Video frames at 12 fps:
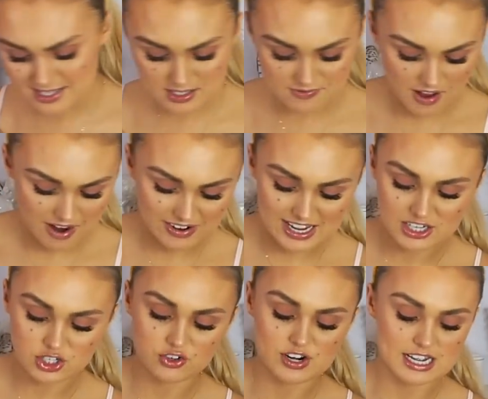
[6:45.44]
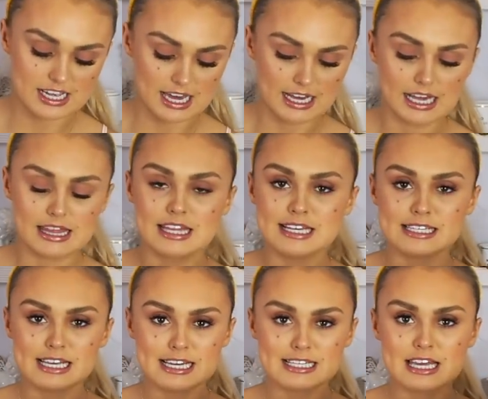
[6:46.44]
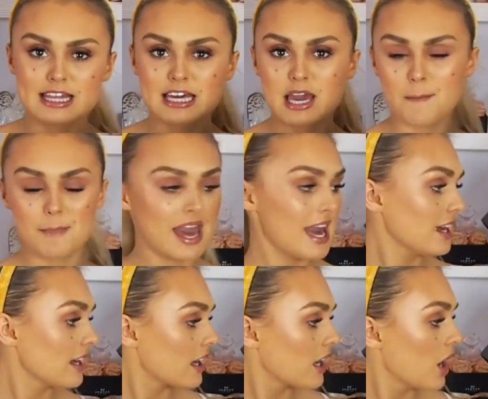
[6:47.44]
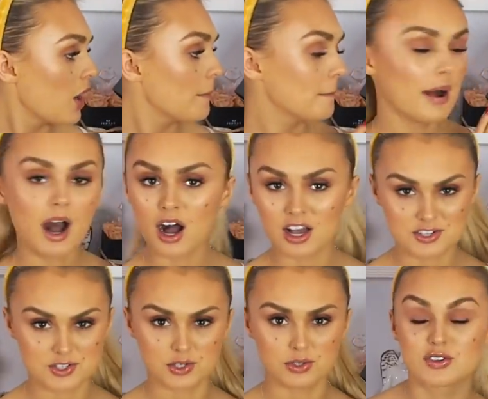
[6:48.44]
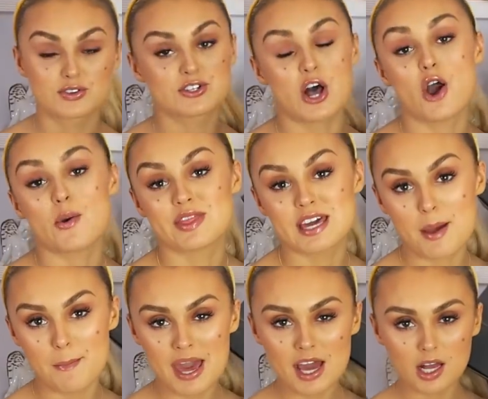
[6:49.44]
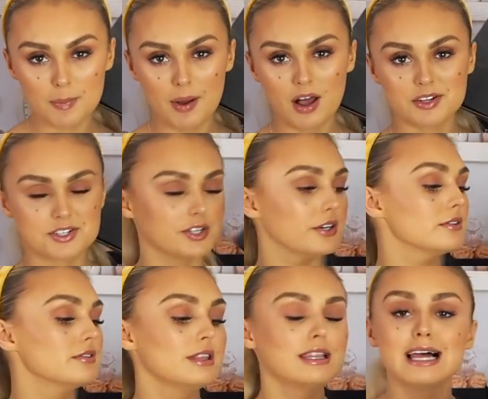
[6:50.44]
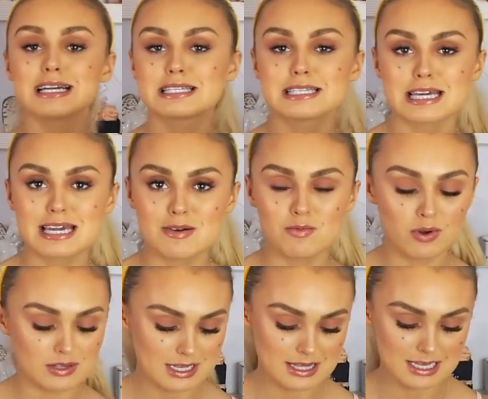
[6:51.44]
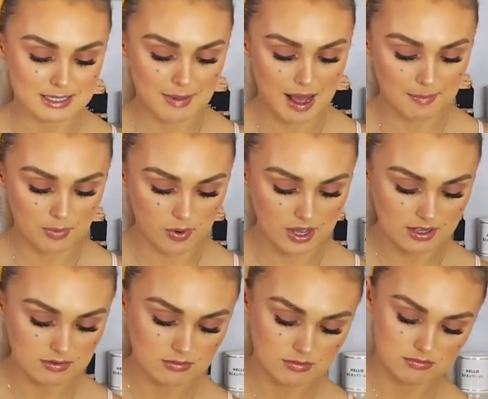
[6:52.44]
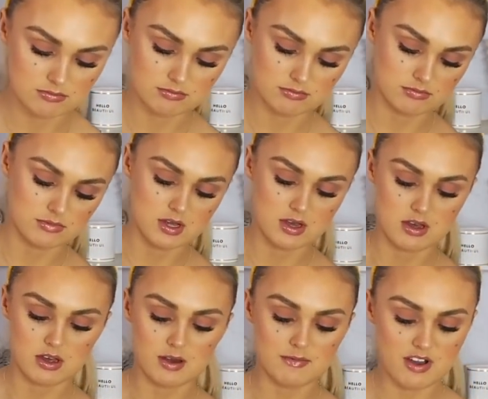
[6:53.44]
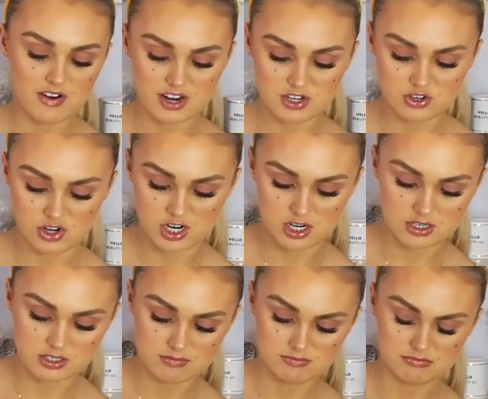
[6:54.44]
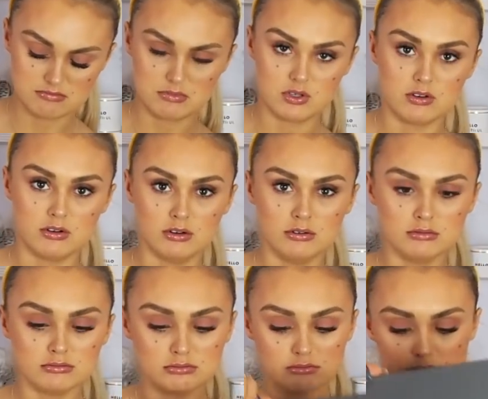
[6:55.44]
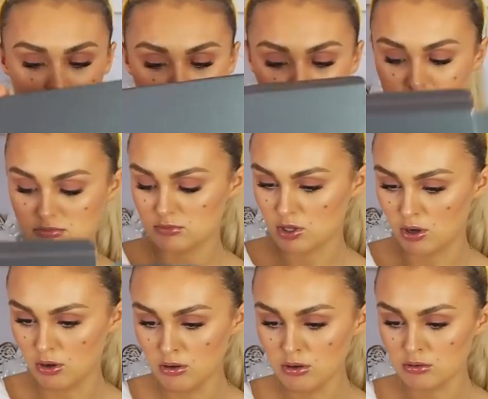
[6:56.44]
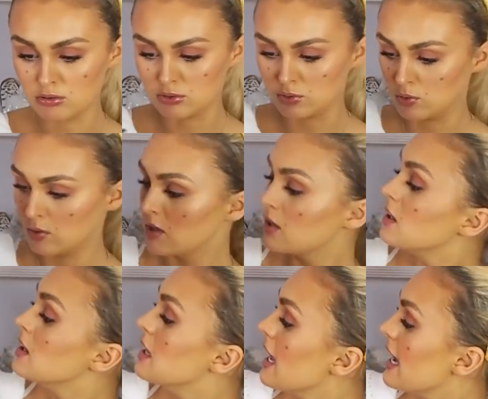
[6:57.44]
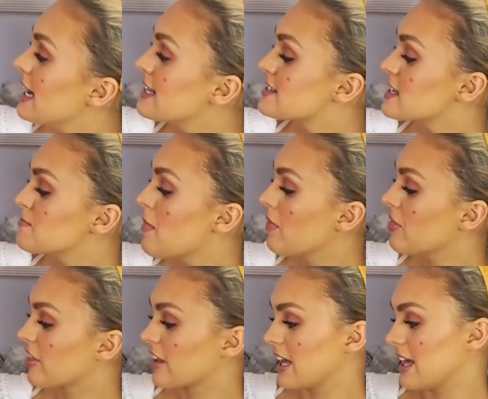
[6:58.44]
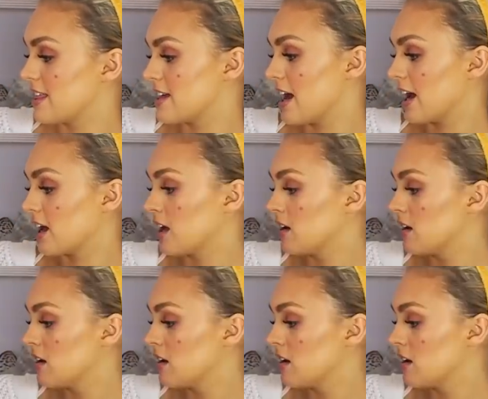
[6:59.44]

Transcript: is very intriguing. This is the pink parcel. So the pink parcel, let's see what's in this bad boy. I'm very intrigued. Oh, Oh, it's a monthly thing.